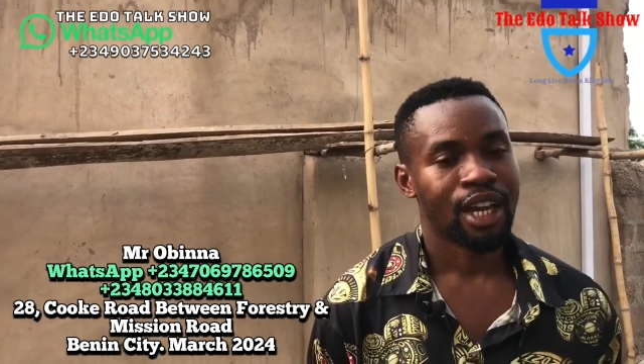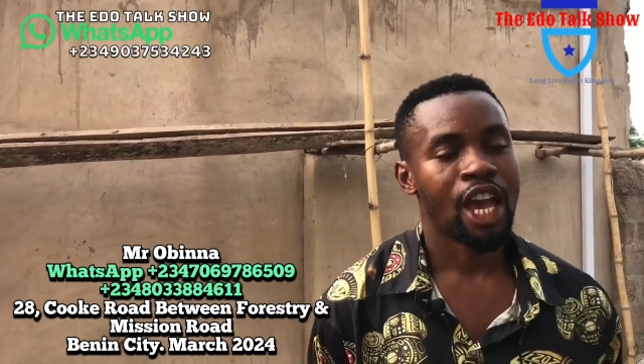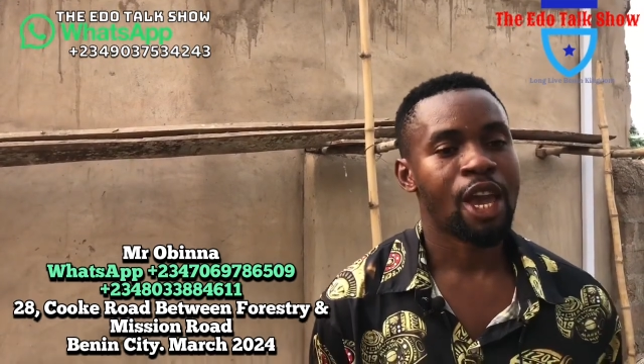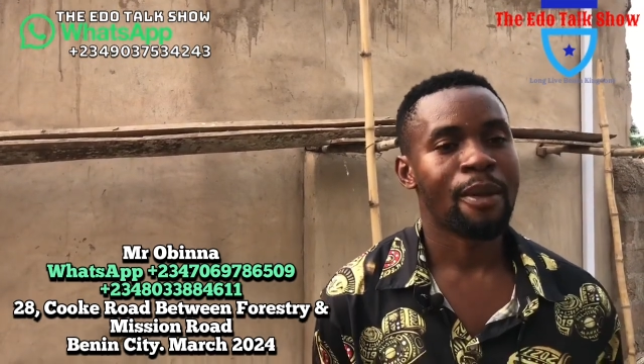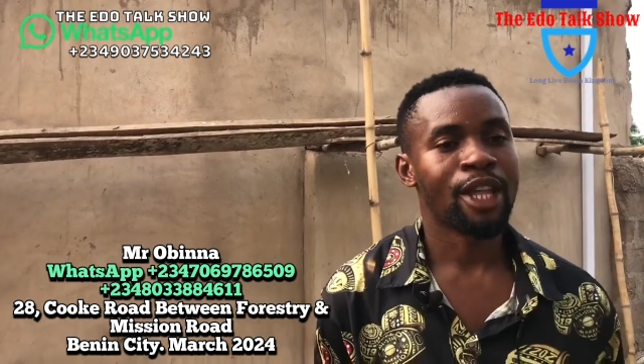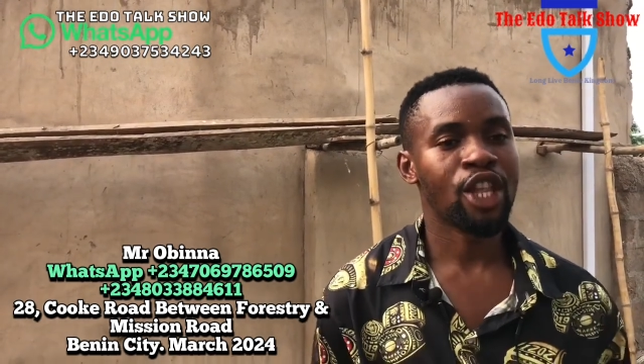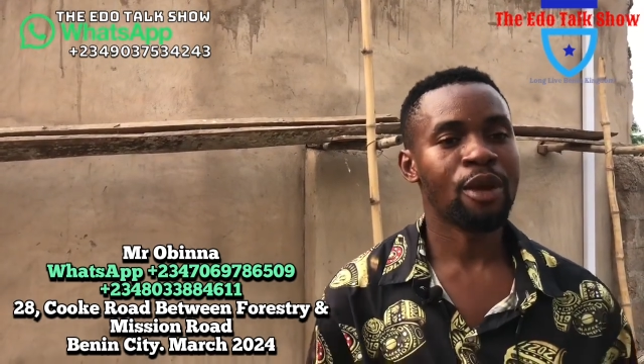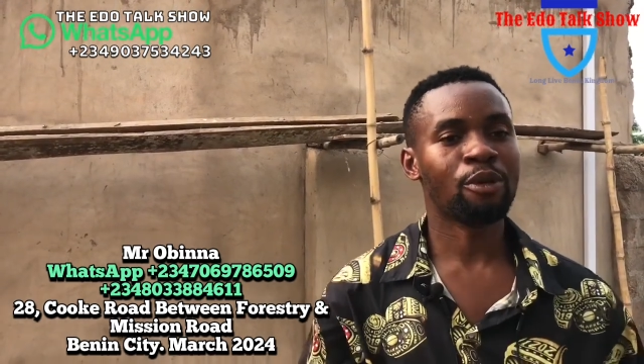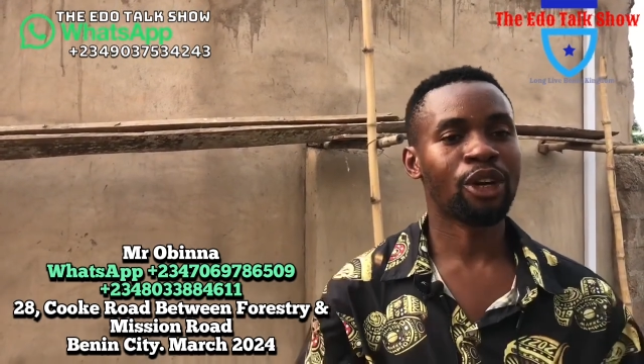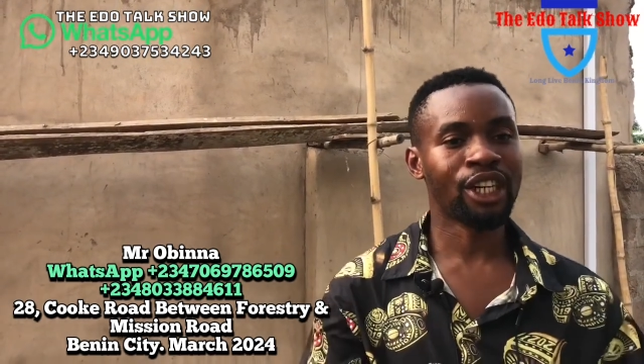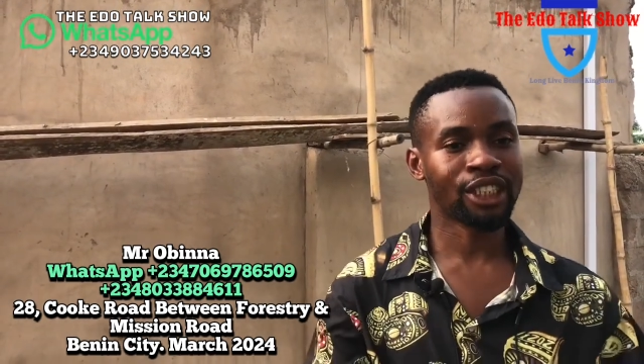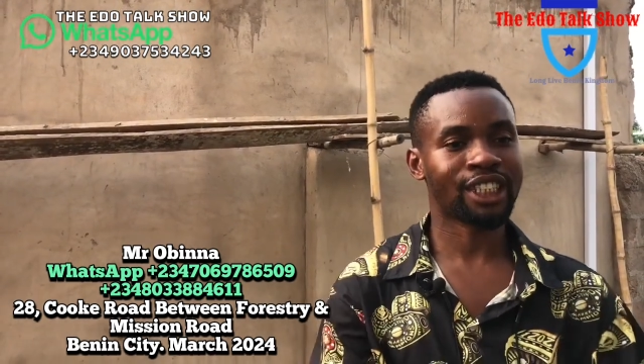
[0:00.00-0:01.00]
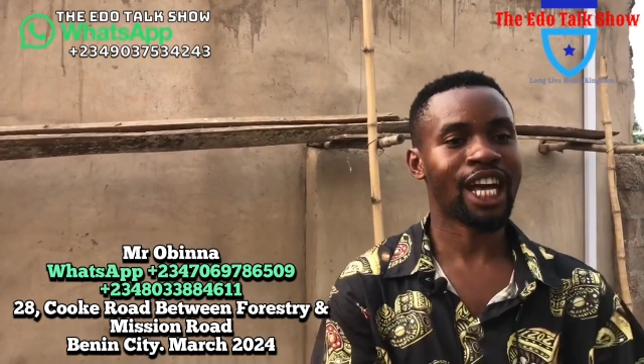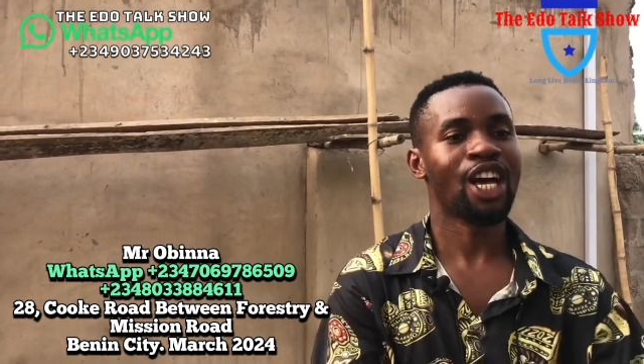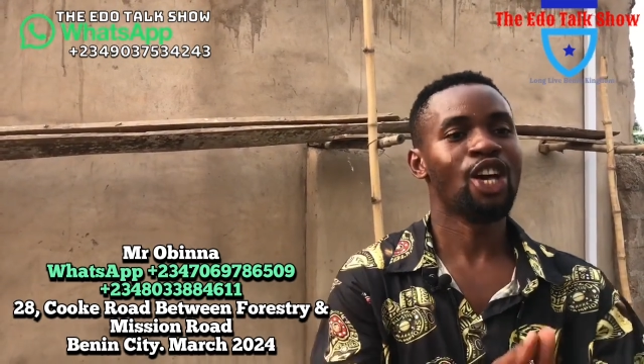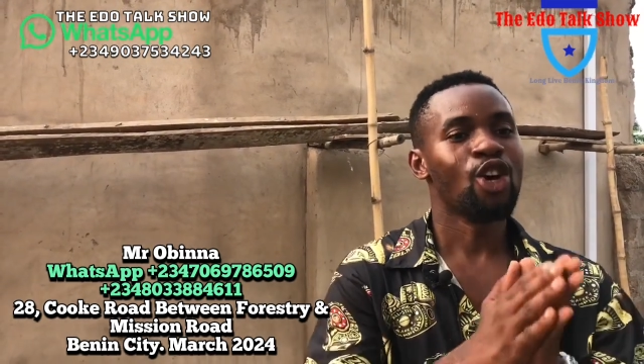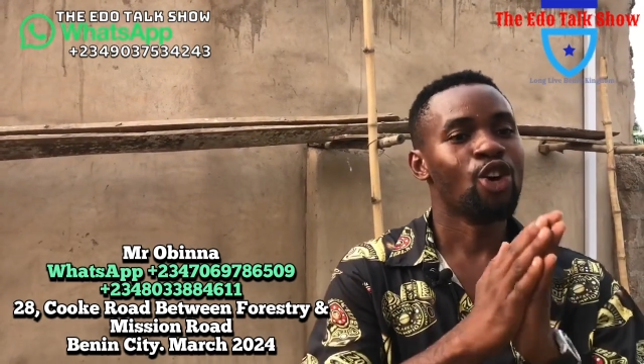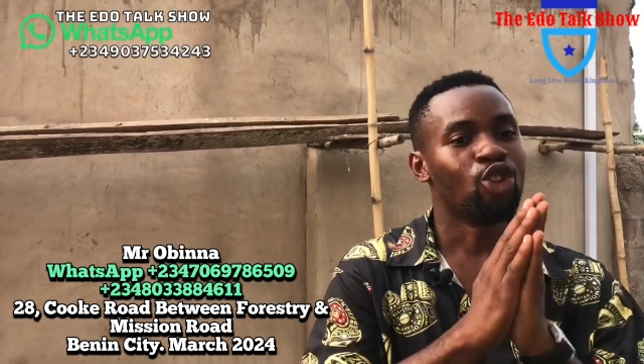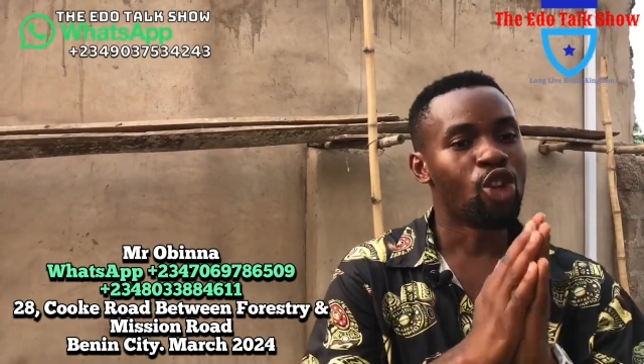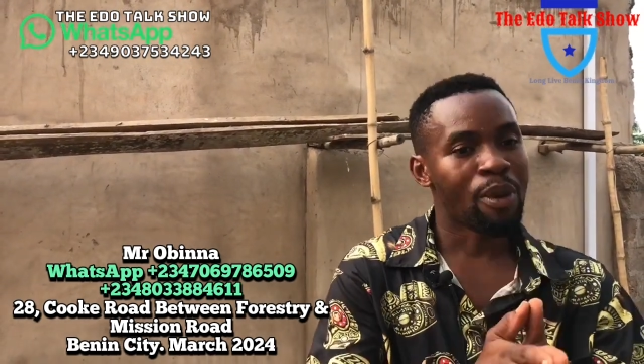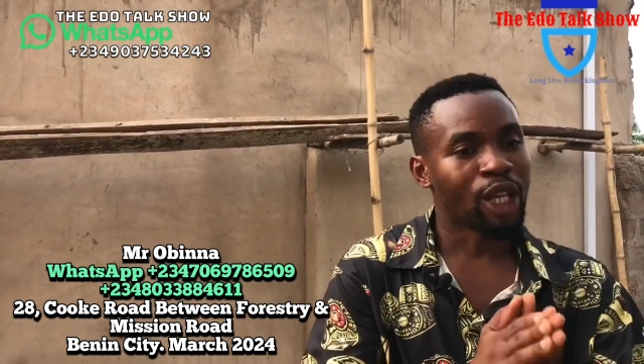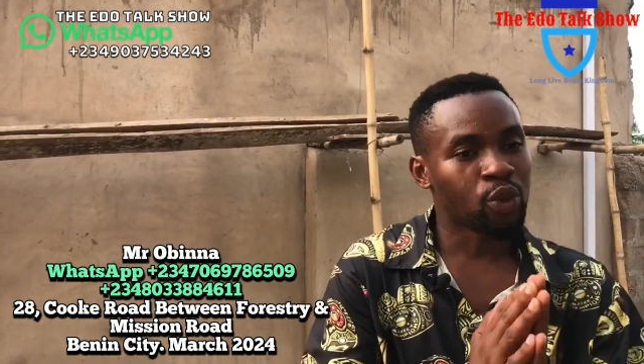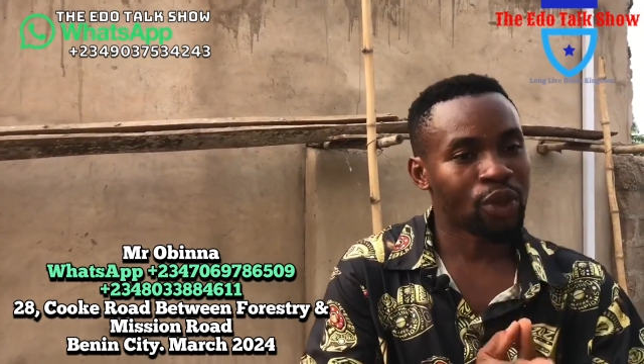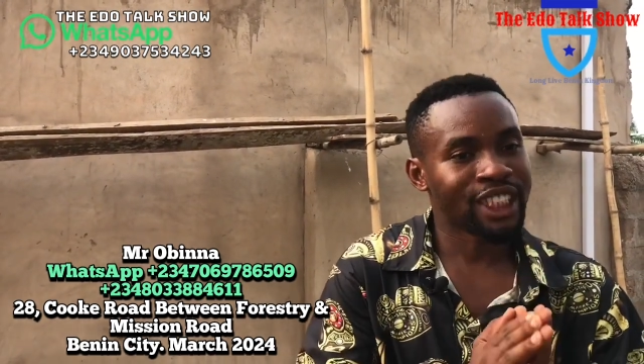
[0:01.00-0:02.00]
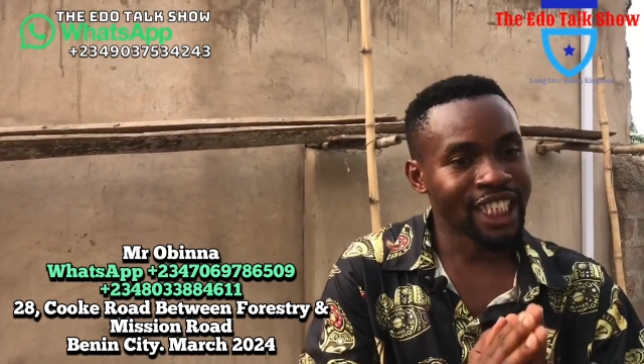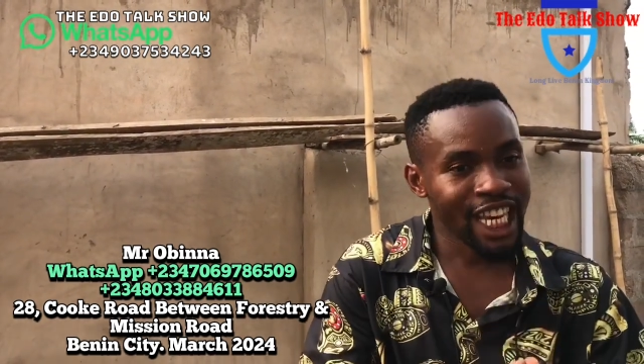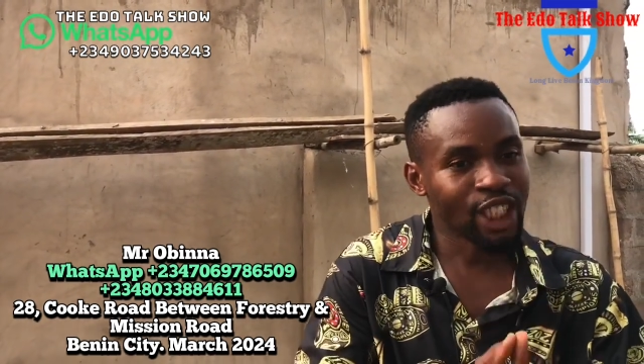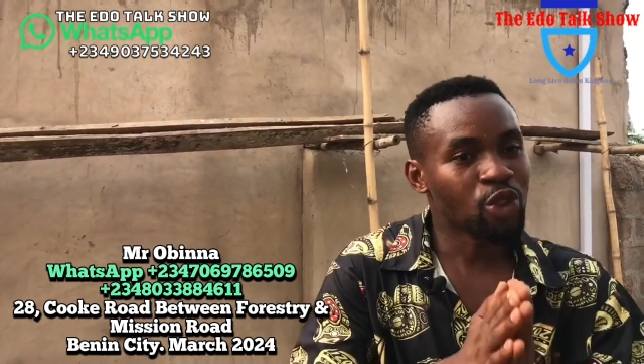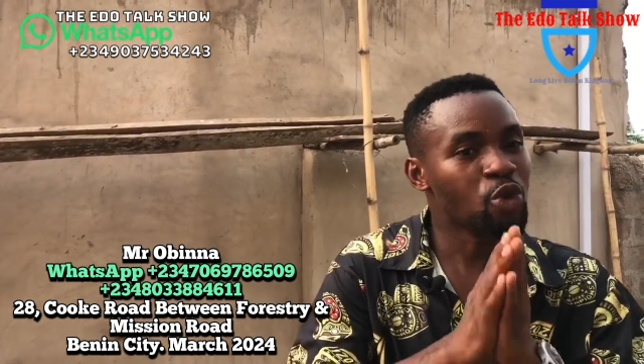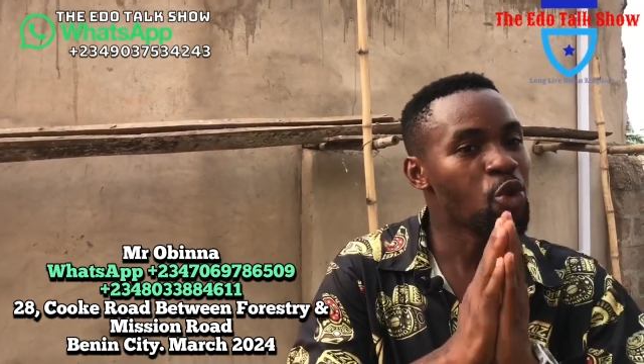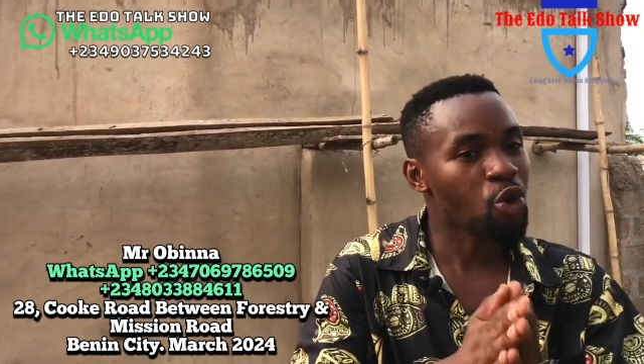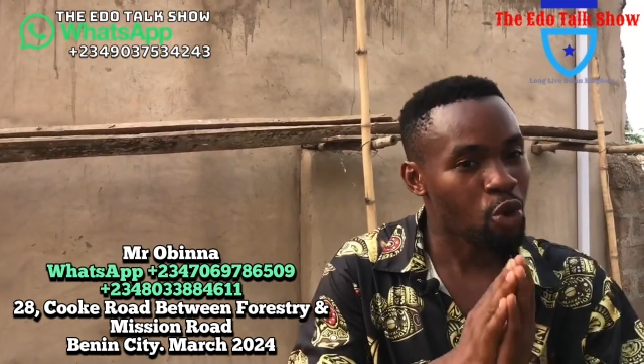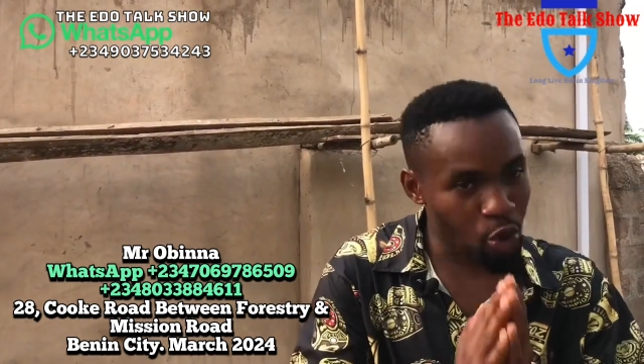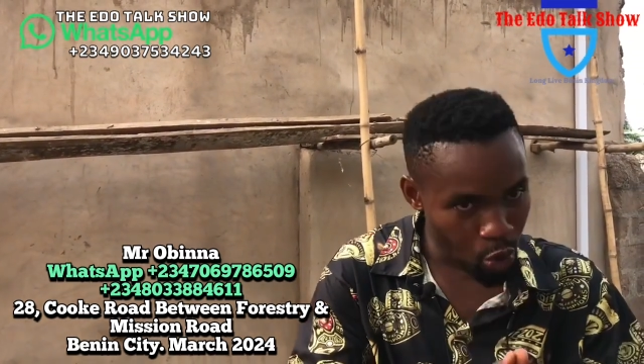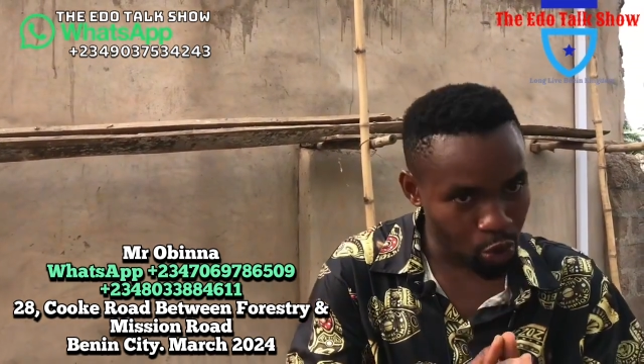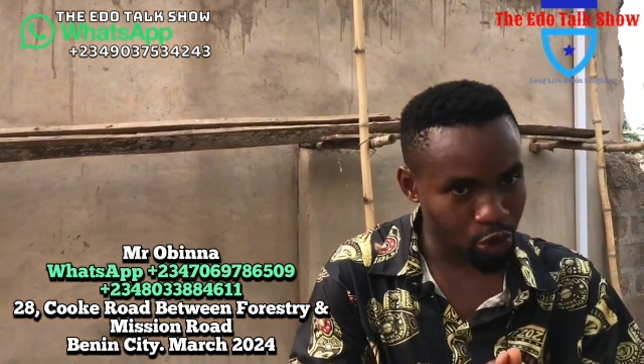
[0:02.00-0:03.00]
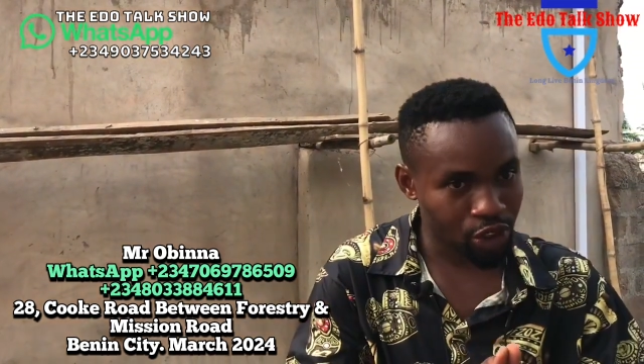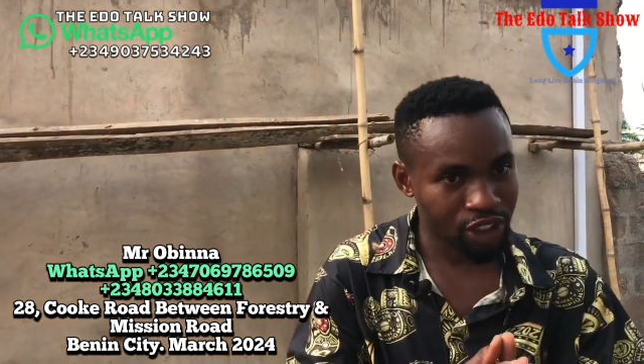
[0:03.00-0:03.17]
My address now, number 28 Cook Road,